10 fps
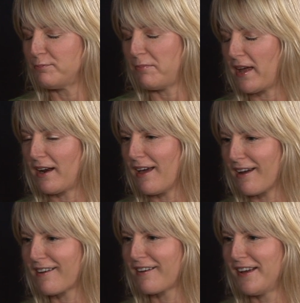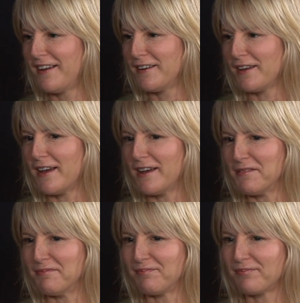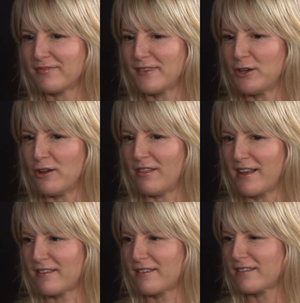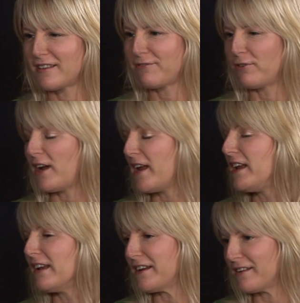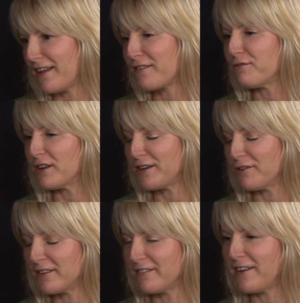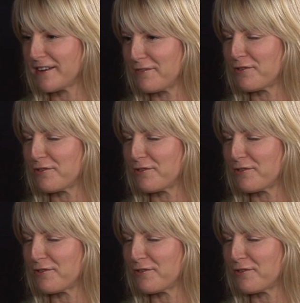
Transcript: bad luck, you know, that's, for any leader, that's really not an effective